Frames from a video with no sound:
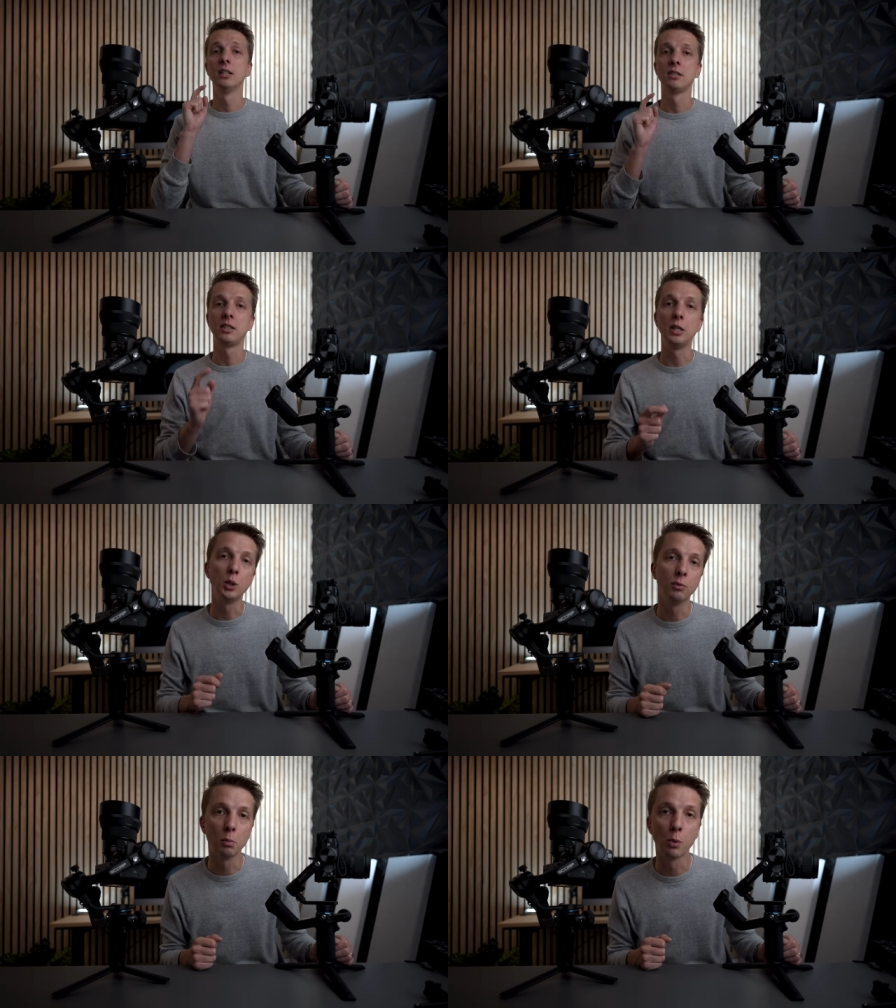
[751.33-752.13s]
Stay
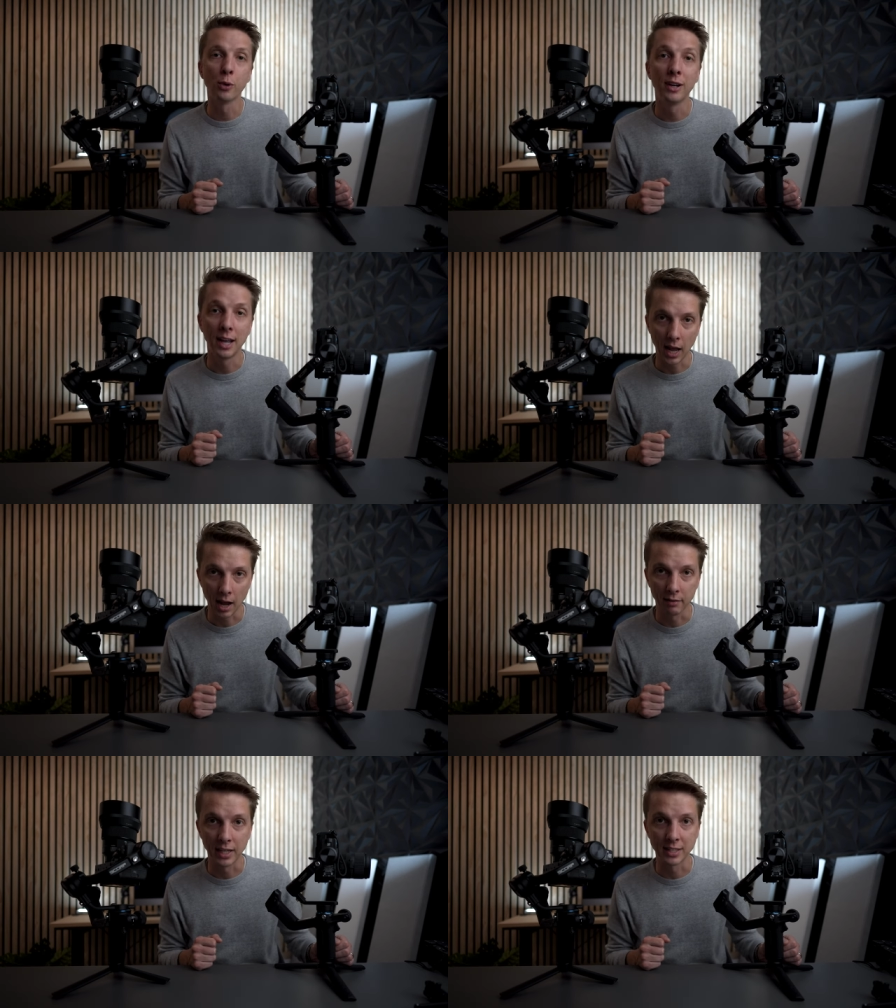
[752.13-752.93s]
tuned for more.
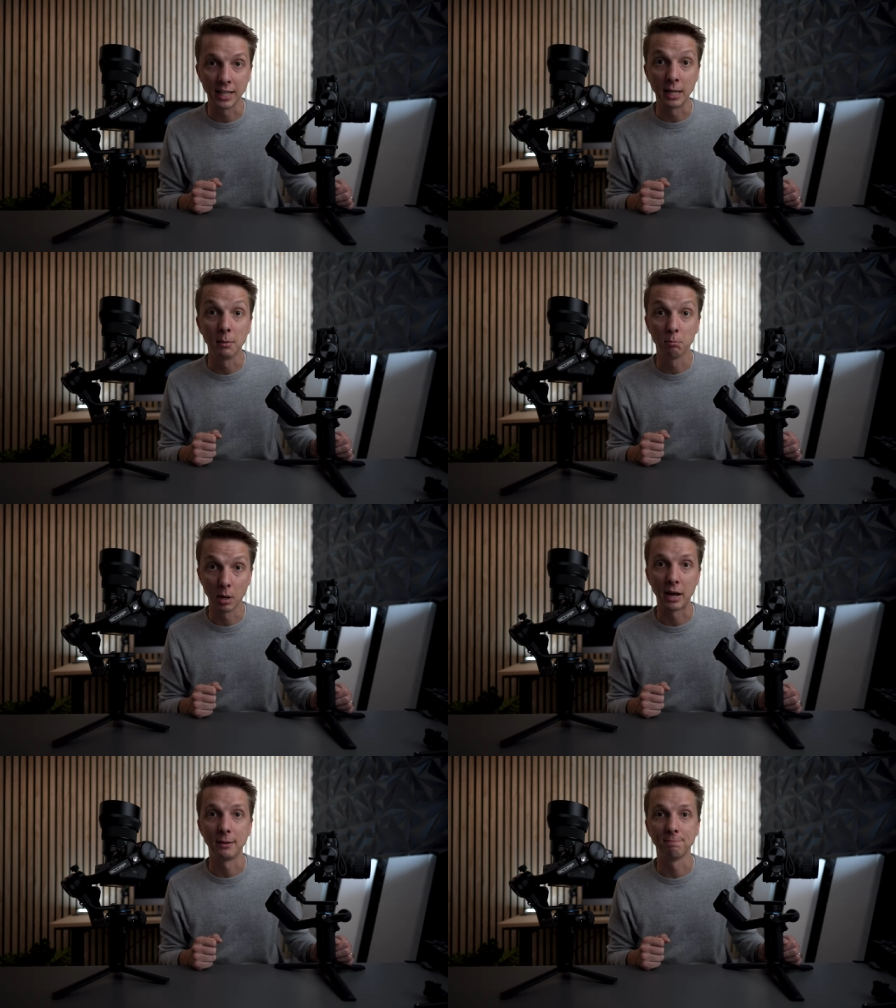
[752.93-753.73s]
Have a nice day.
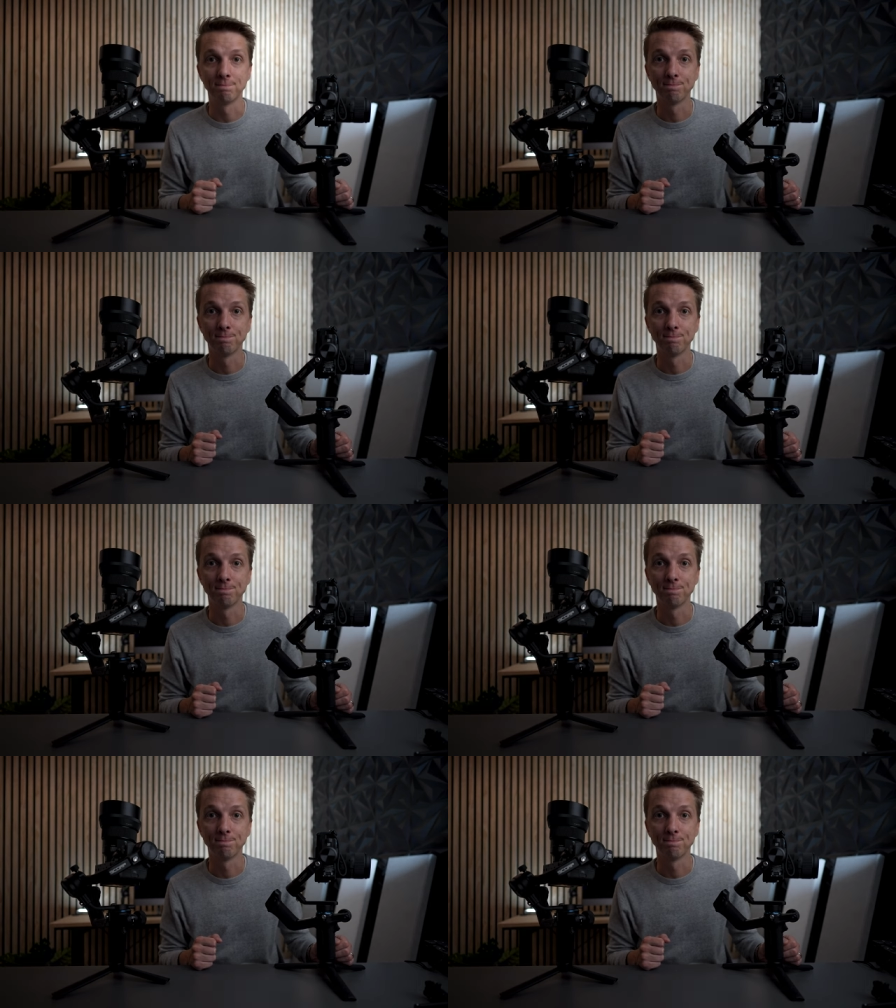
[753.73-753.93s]
Bye-bye.